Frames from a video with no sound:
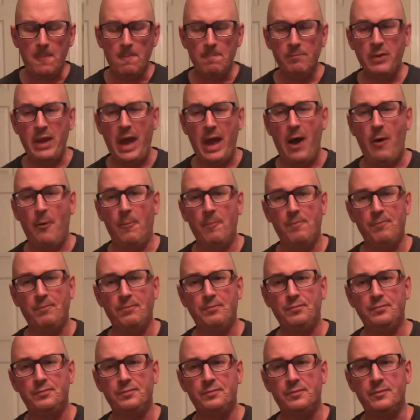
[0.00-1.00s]
Now,
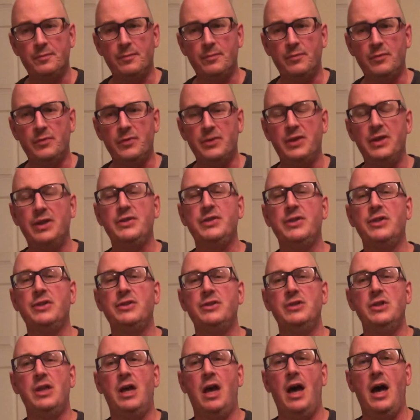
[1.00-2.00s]
this is
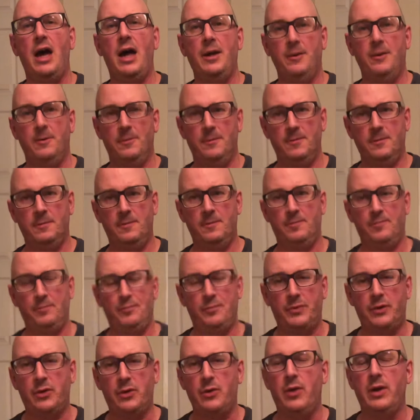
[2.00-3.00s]
not
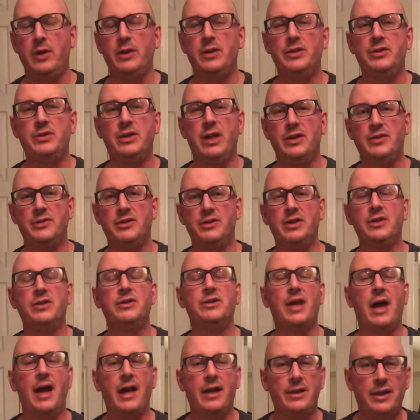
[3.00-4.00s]
going to taste
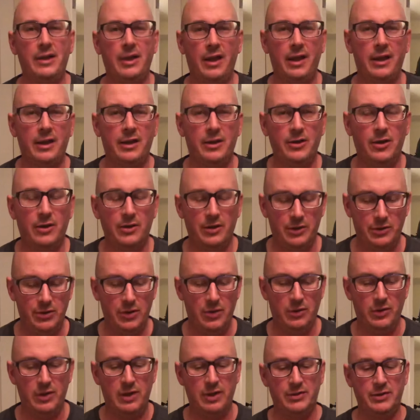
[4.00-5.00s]
exactly like an
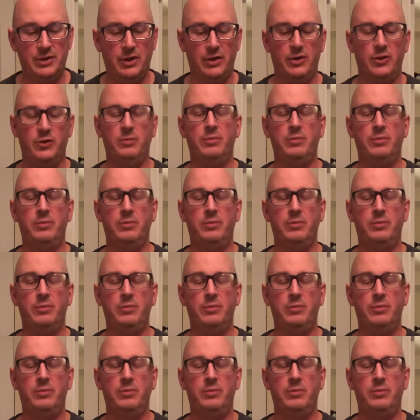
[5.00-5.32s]
artichoke. It's a little